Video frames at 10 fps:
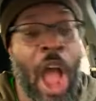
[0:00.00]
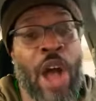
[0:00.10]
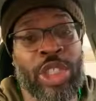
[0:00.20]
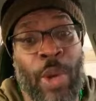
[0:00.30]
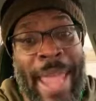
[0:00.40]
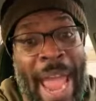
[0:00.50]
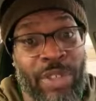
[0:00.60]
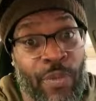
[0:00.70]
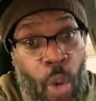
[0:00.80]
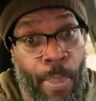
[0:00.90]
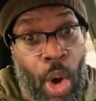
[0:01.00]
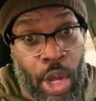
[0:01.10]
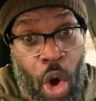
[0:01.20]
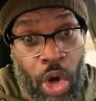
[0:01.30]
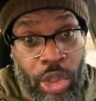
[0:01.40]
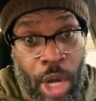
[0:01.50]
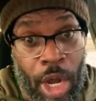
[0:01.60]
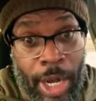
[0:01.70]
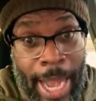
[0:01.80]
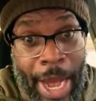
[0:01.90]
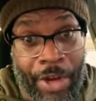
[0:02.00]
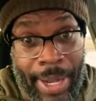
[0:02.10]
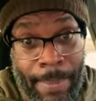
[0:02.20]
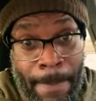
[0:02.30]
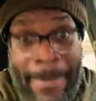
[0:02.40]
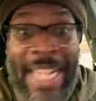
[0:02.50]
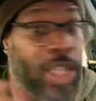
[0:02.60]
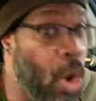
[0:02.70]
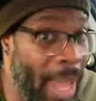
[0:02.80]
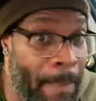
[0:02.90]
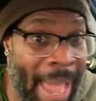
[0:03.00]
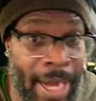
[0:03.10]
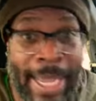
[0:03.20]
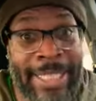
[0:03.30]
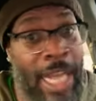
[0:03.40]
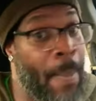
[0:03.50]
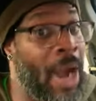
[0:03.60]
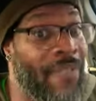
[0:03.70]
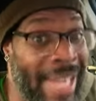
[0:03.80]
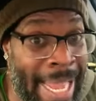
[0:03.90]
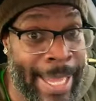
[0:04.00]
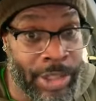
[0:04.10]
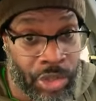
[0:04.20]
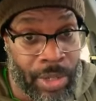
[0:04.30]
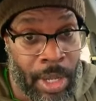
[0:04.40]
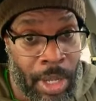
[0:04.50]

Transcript: also he averaged four point yards a carry. That's gonna get better. He's coming off a knee injury.